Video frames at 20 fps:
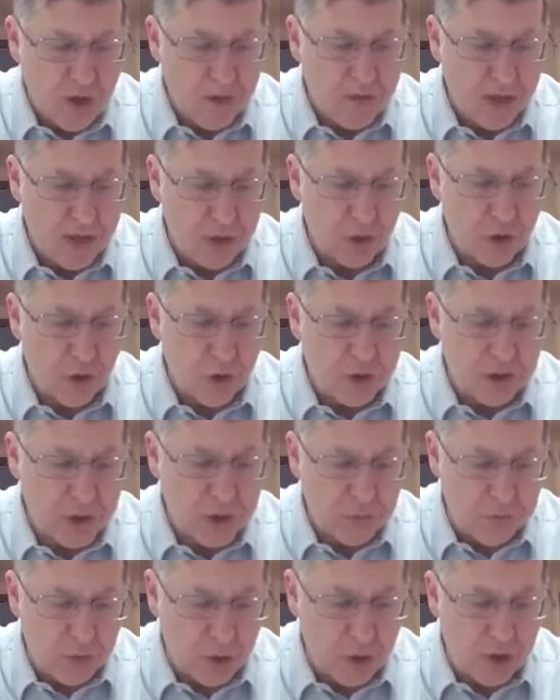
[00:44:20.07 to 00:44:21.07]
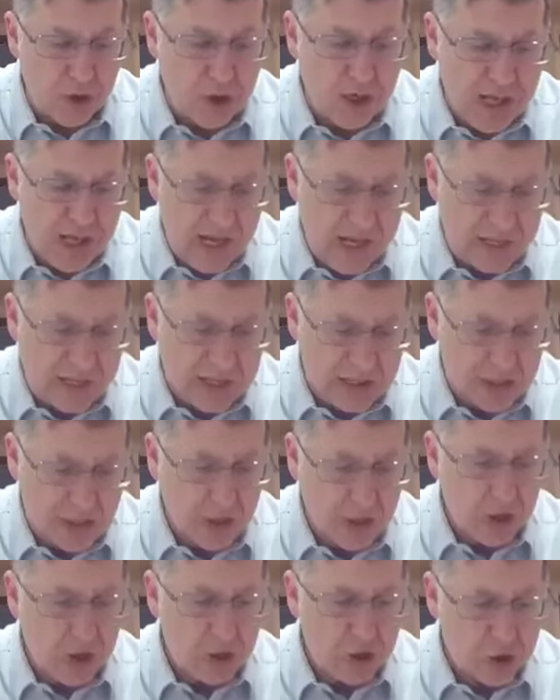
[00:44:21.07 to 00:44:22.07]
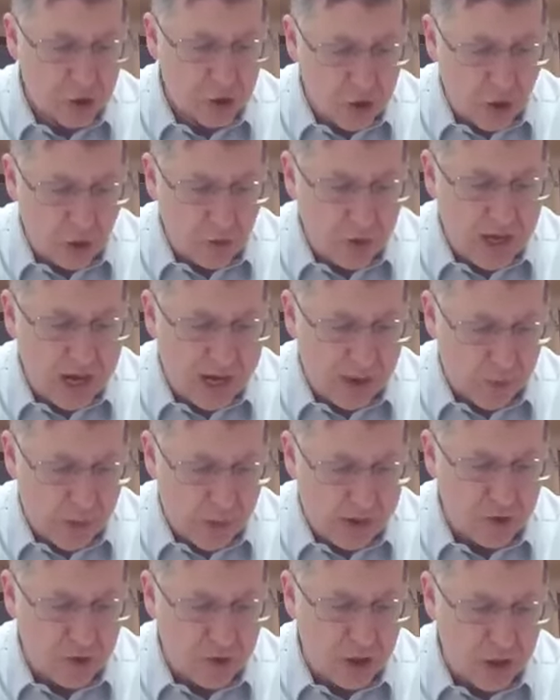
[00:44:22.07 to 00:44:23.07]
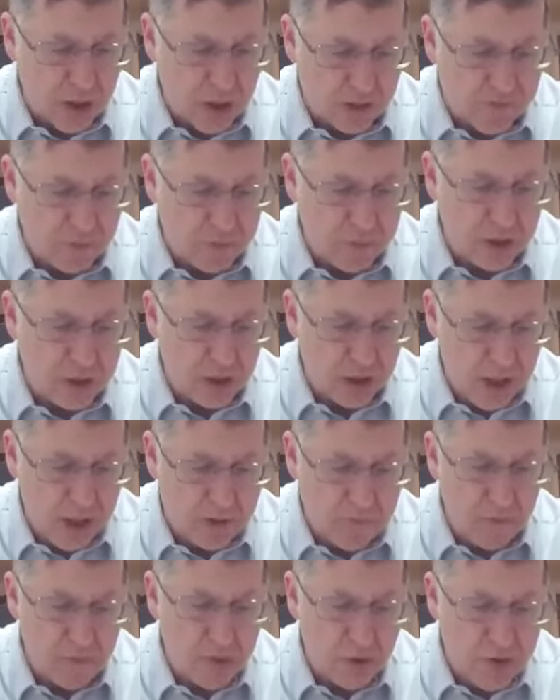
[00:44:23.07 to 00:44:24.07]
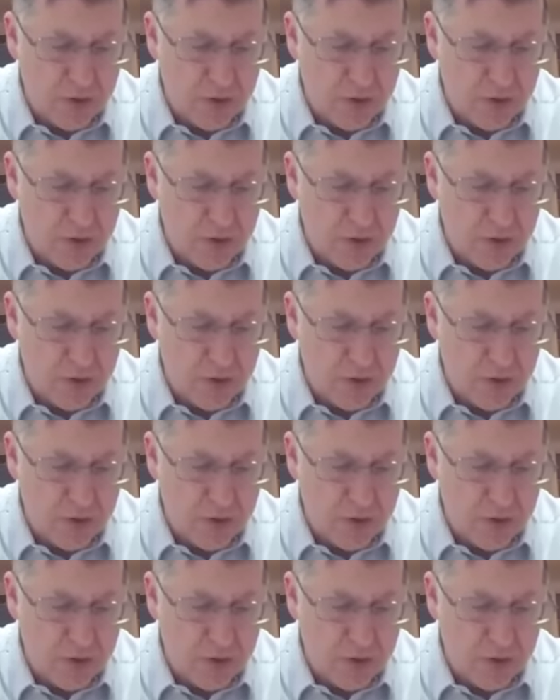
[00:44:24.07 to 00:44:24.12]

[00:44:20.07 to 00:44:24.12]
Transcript: that you're going to burn it Shelo ya'arev chalavim b'chalavim.